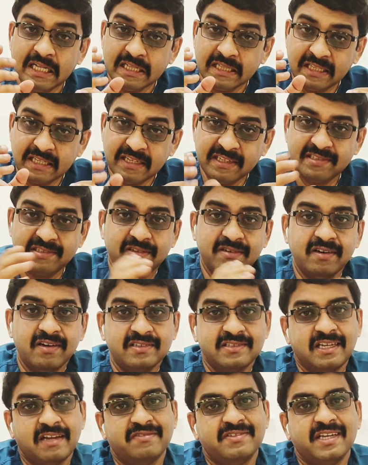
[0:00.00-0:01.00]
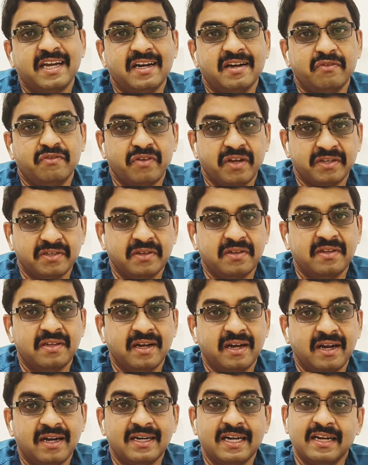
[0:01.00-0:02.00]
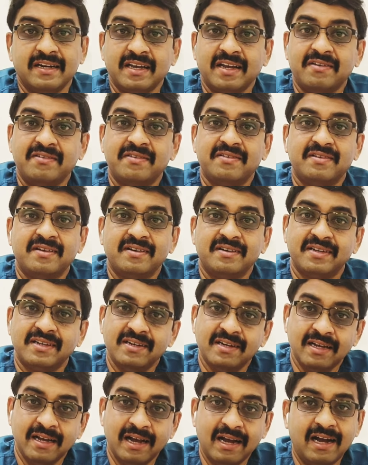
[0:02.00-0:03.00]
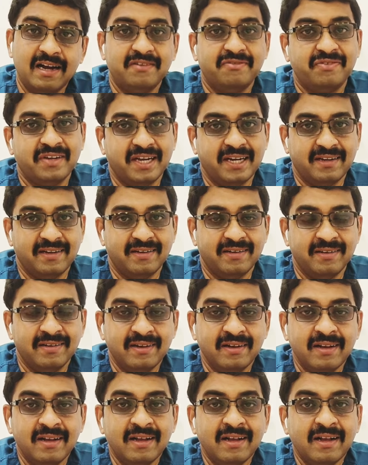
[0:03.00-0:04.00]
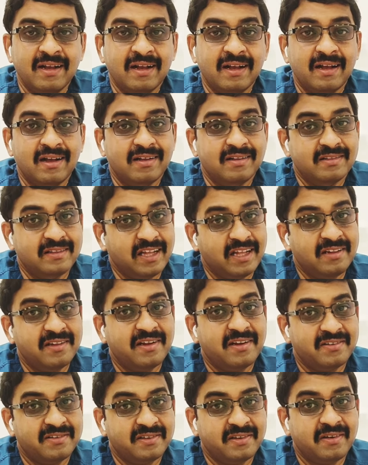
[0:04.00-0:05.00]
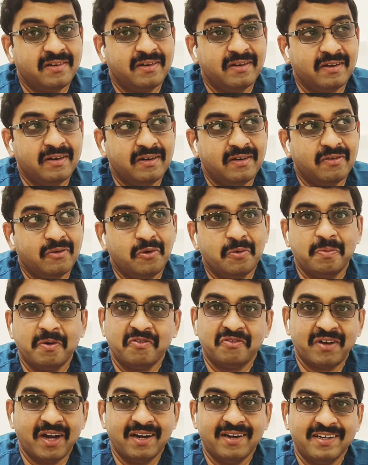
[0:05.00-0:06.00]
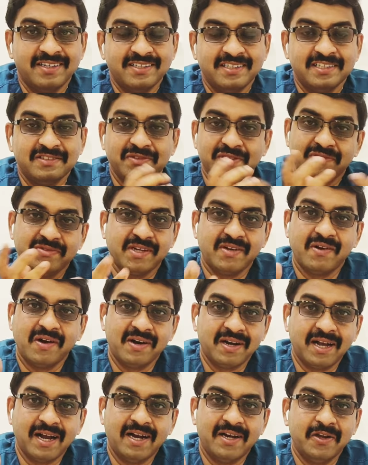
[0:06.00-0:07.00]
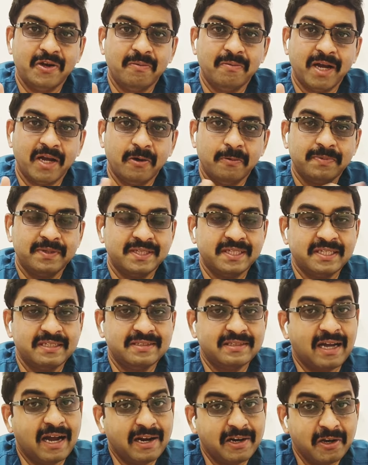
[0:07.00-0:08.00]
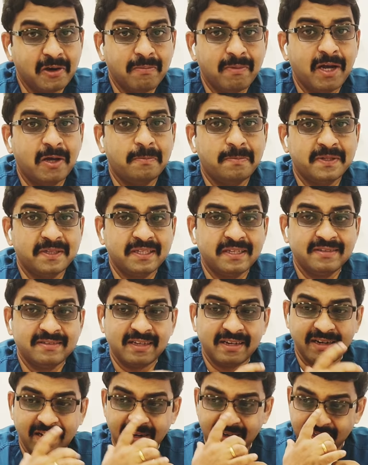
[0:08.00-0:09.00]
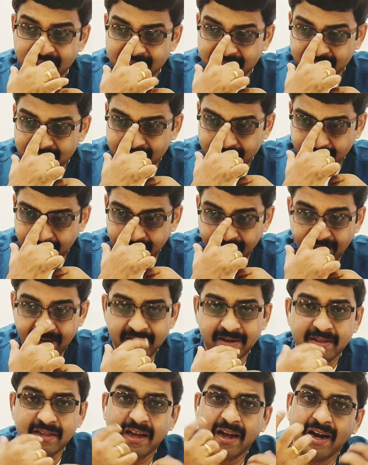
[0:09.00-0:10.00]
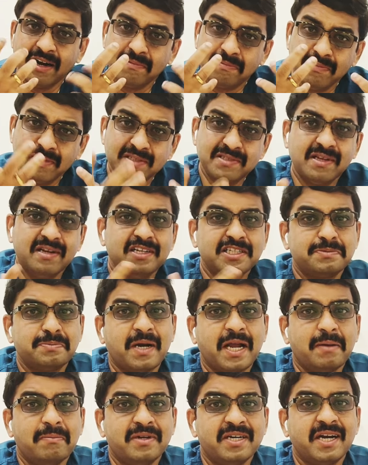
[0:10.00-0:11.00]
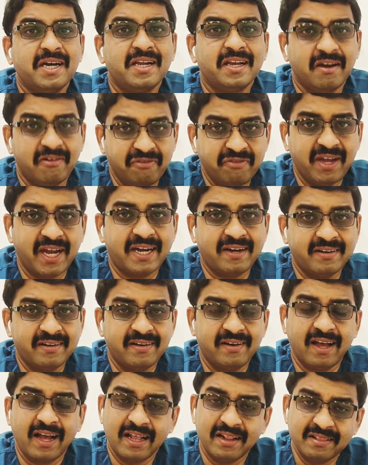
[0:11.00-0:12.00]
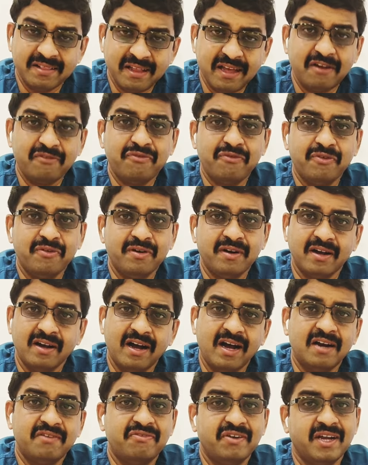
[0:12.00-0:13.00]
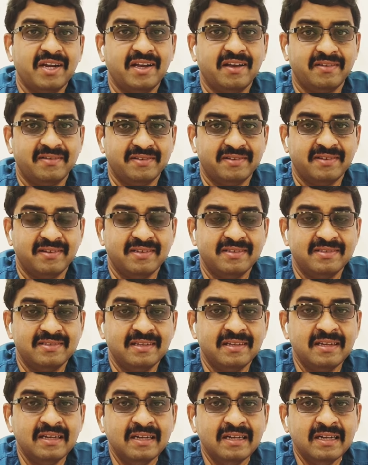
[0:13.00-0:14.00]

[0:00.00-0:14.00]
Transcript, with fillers: These drugs have side effects on the heart and can result in heart failure. Then there is a group of conditions which we call cardiomyopathies. Cardiomyopathies are conditions where the heart muscle is primarily affected and therefore a heart failure results.